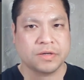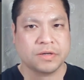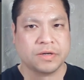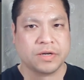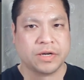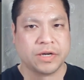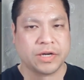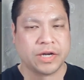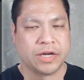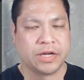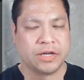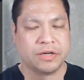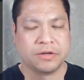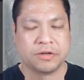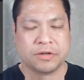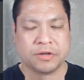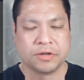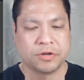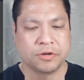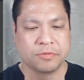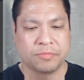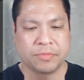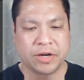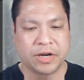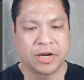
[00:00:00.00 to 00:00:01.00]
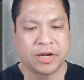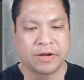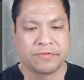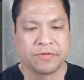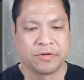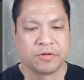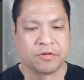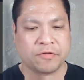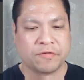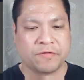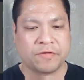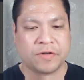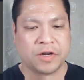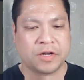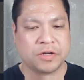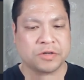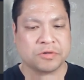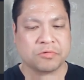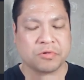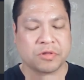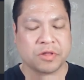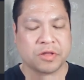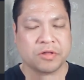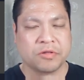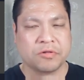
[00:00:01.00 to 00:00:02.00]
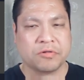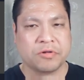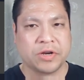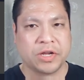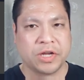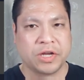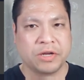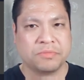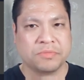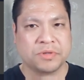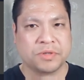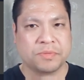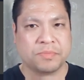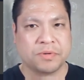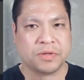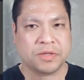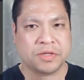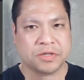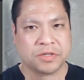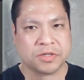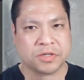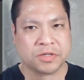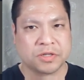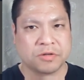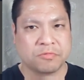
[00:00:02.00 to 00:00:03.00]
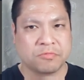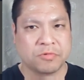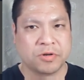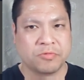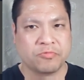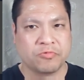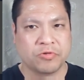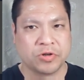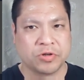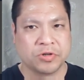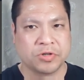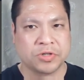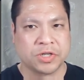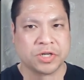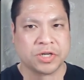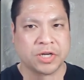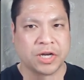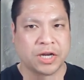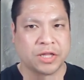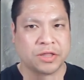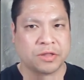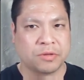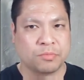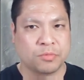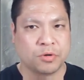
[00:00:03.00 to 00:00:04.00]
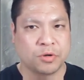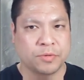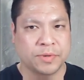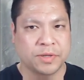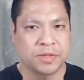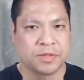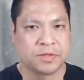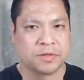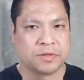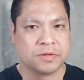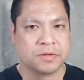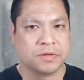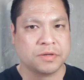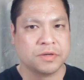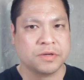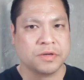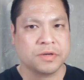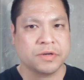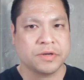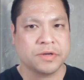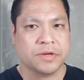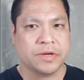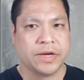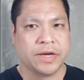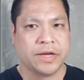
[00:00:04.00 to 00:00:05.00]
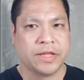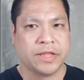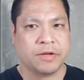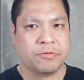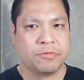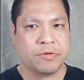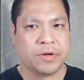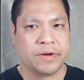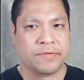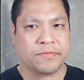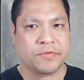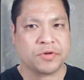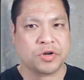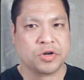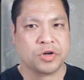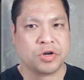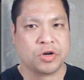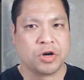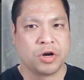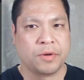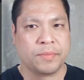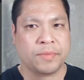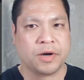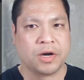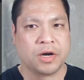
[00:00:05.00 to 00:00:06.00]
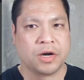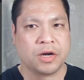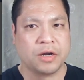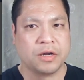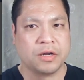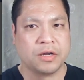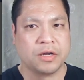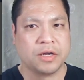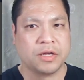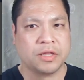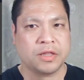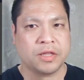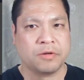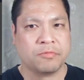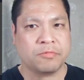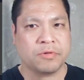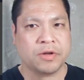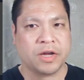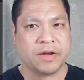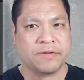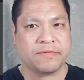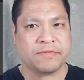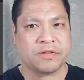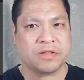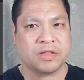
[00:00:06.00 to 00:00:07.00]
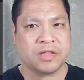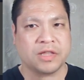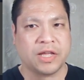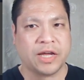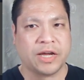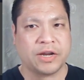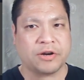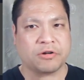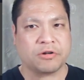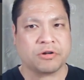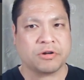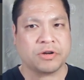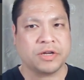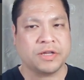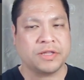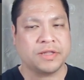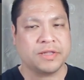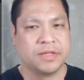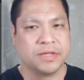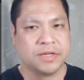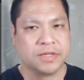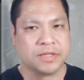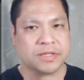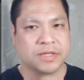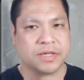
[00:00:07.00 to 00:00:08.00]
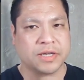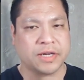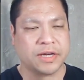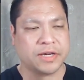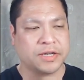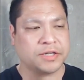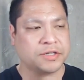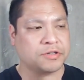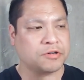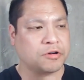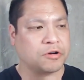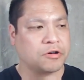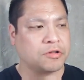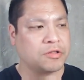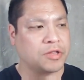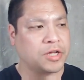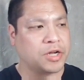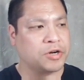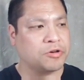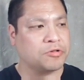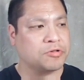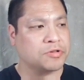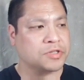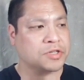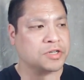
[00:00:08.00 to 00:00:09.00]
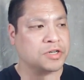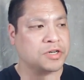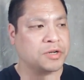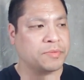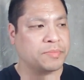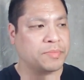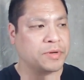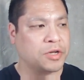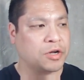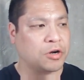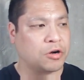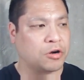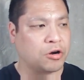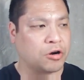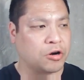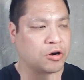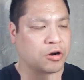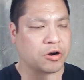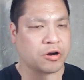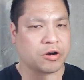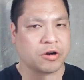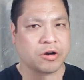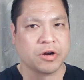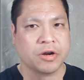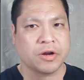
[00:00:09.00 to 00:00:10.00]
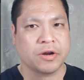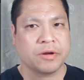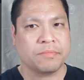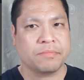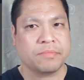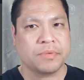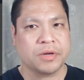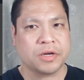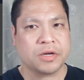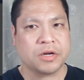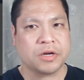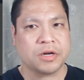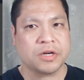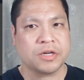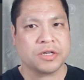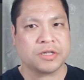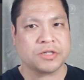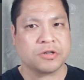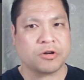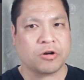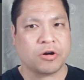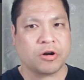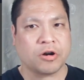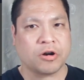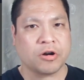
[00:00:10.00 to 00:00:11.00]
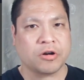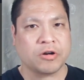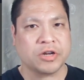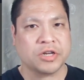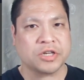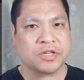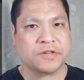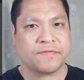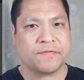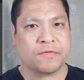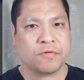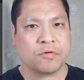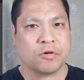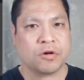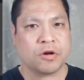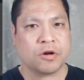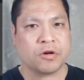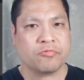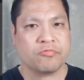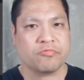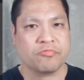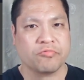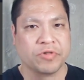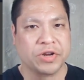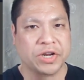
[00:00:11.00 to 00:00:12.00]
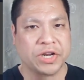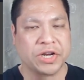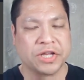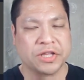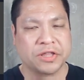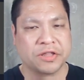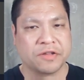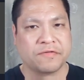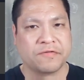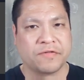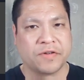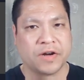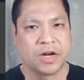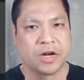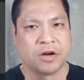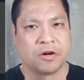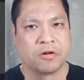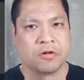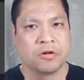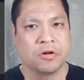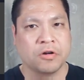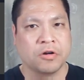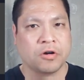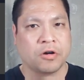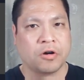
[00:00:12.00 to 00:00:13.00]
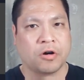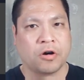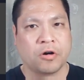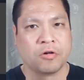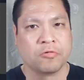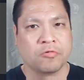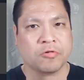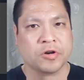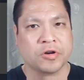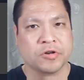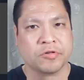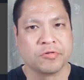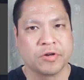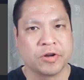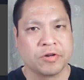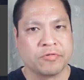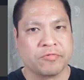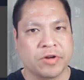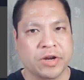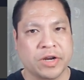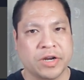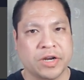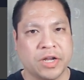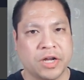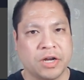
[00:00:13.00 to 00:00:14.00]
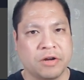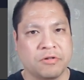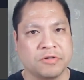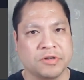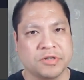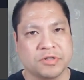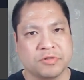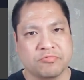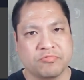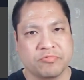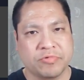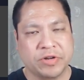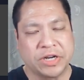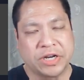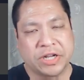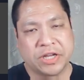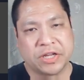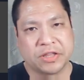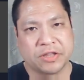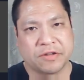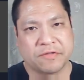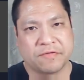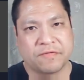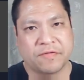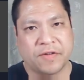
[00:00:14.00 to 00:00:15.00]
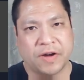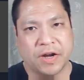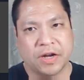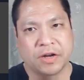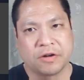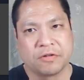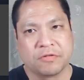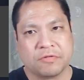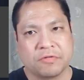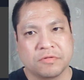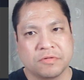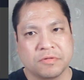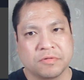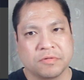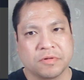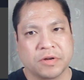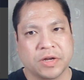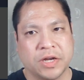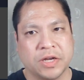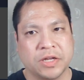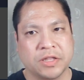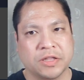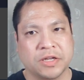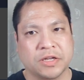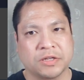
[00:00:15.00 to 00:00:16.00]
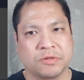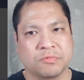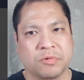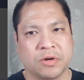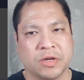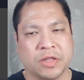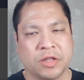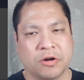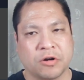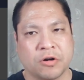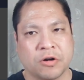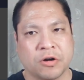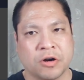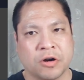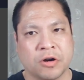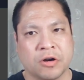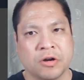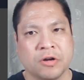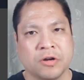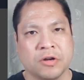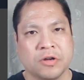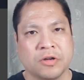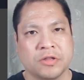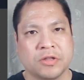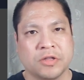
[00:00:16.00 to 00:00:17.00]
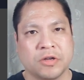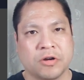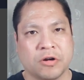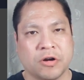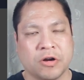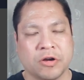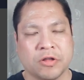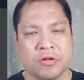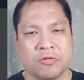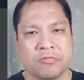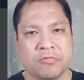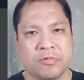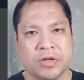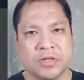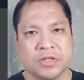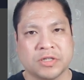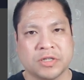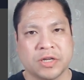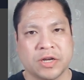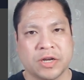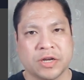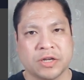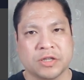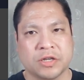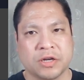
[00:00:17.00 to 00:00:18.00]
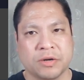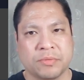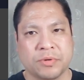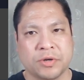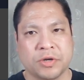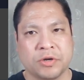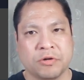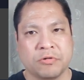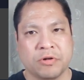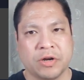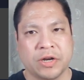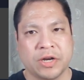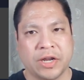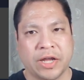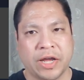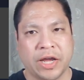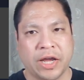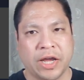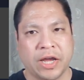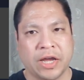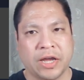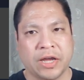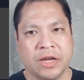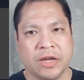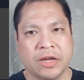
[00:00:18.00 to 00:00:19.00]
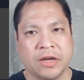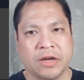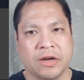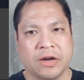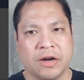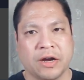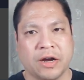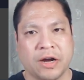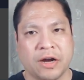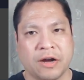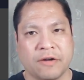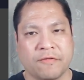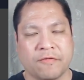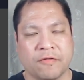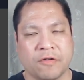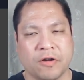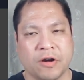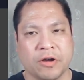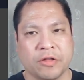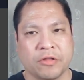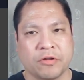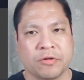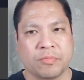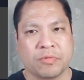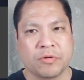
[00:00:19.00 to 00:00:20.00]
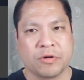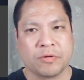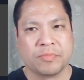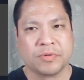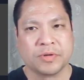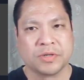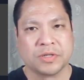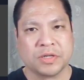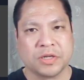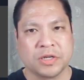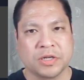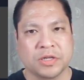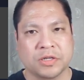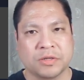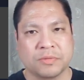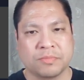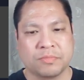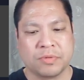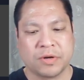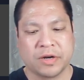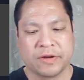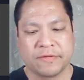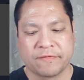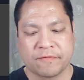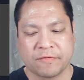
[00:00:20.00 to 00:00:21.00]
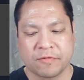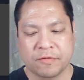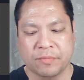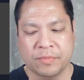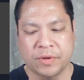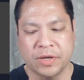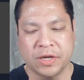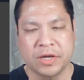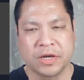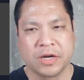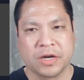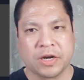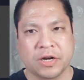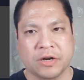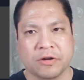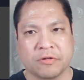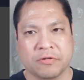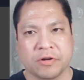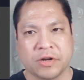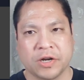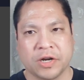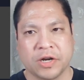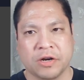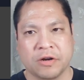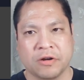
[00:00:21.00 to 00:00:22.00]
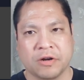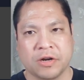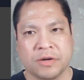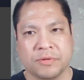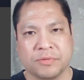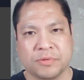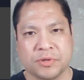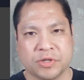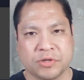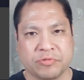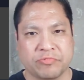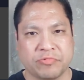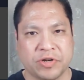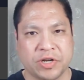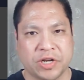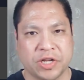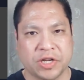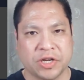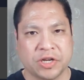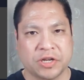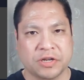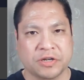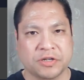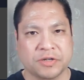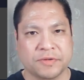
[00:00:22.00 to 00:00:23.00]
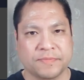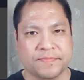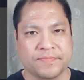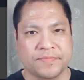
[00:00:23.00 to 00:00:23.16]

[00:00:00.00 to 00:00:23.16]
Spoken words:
Again, you might have other files with other names, but this is the one we're using at the moment. And then we have comma, and then we have a letter. In this case, our letter is going to be R, because R is for reading the file. All we're doing right now is reading the file. Okay, that's why the R. There are other ones like W and A for other purposes, but for me, I don't care. I'm just reading it.